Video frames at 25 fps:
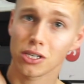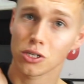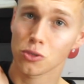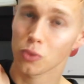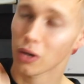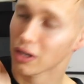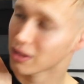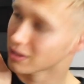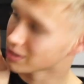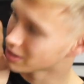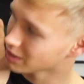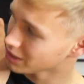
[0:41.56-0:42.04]
is one
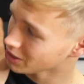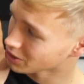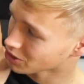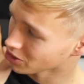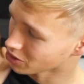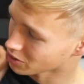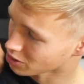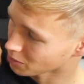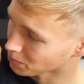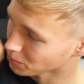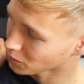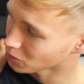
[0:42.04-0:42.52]
of the
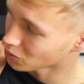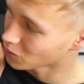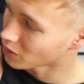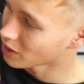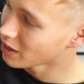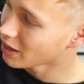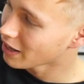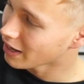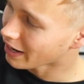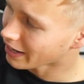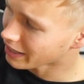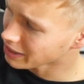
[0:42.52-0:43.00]
t-shirts I bought
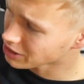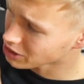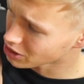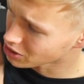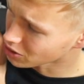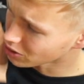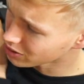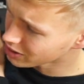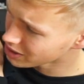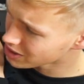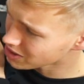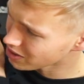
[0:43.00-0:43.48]
and it's just
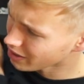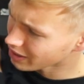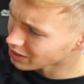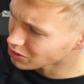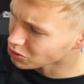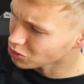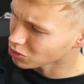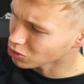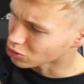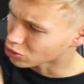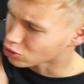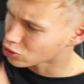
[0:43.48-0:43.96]
got this like
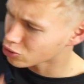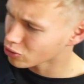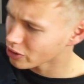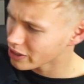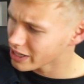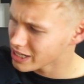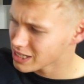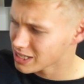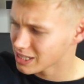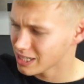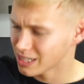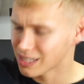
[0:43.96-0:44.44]
sort of
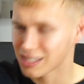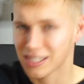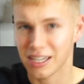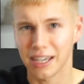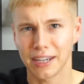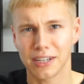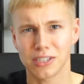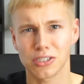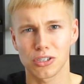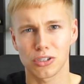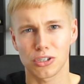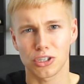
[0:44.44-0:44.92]
crazy
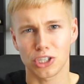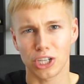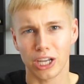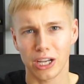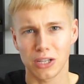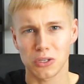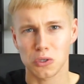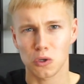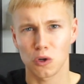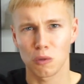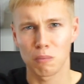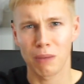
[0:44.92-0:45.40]
Texas
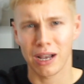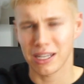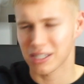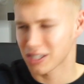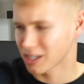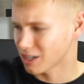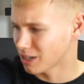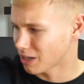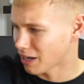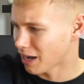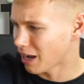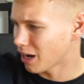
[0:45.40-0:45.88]
Chainsaw
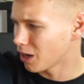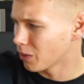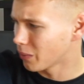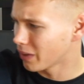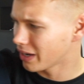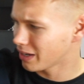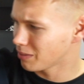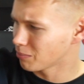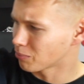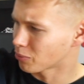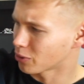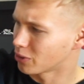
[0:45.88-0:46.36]
Massacre
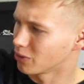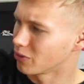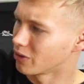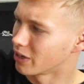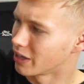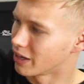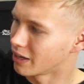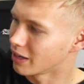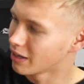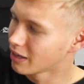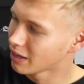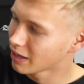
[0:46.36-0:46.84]
Halloween print on
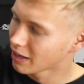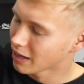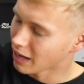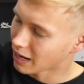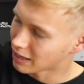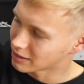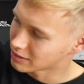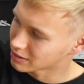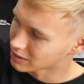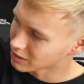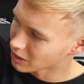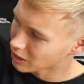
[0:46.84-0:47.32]
it.
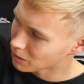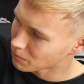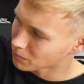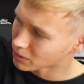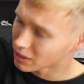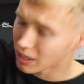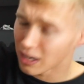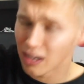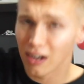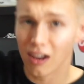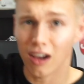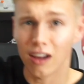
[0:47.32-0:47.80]
And
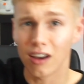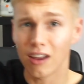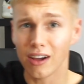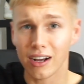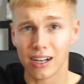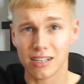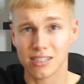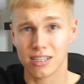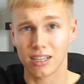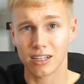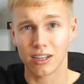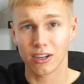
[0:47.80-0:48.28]
yeah, like I
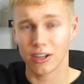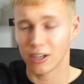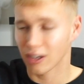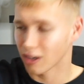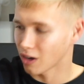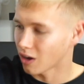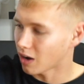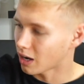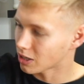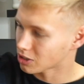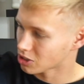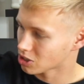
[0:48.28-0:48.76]
said earlier,
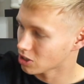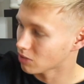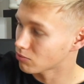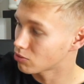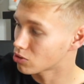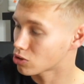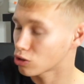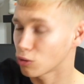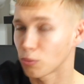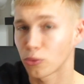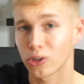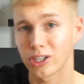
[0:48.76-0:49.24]
I just love the
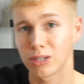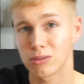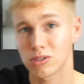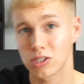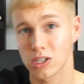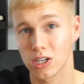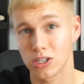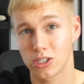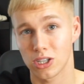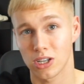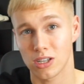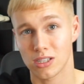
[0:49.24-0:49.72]
Supreme
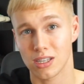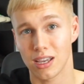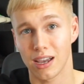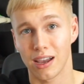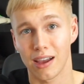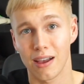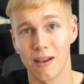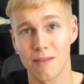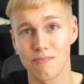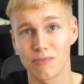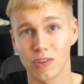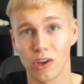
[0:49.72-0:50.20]
t-shirts
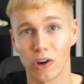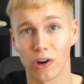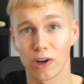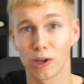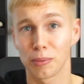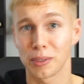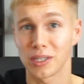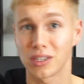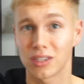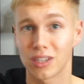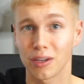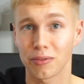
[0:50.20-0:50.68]
that are a
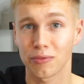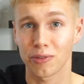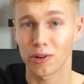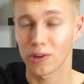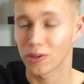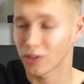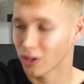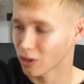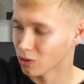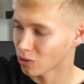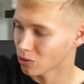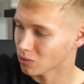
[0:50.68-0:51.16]
little bit
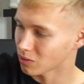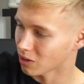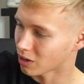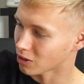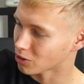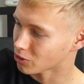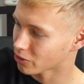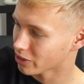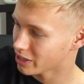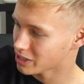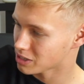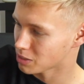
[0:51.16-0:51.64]
different. They've got
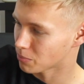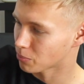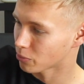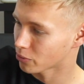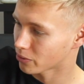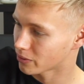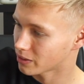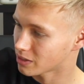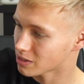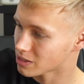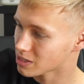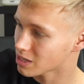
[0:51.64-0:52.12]
like crazy
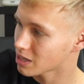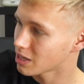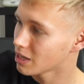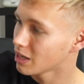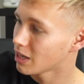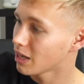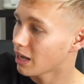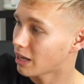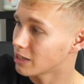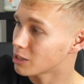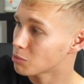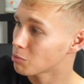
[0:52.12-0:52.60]
prints.
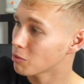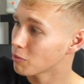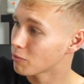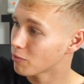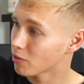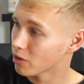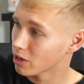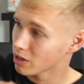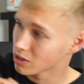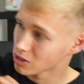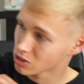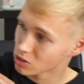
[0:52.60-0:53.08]
And to be
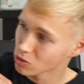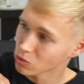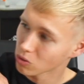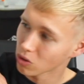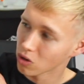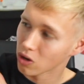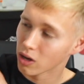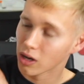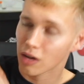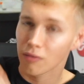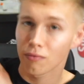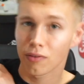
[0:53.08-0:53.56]
fair, it's still got
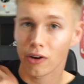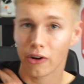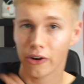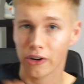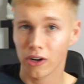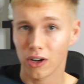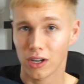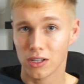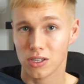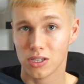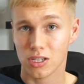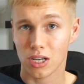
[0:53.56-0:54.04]
like a very
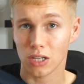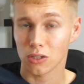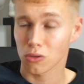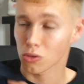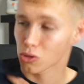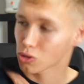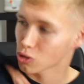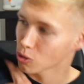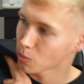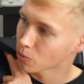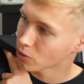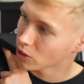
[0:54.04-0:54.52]
nice subtle
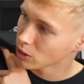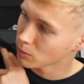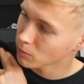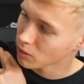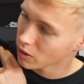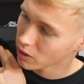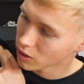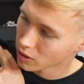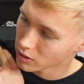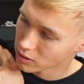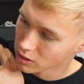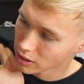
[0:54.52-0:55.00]
Supreme
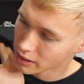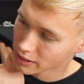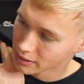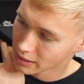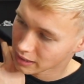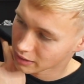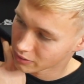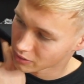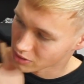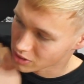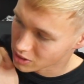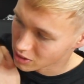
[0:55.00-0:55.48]
logo going
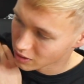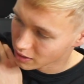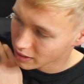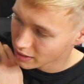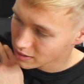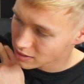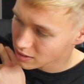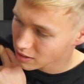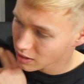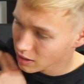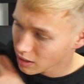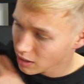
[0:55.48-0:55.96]
down the sides.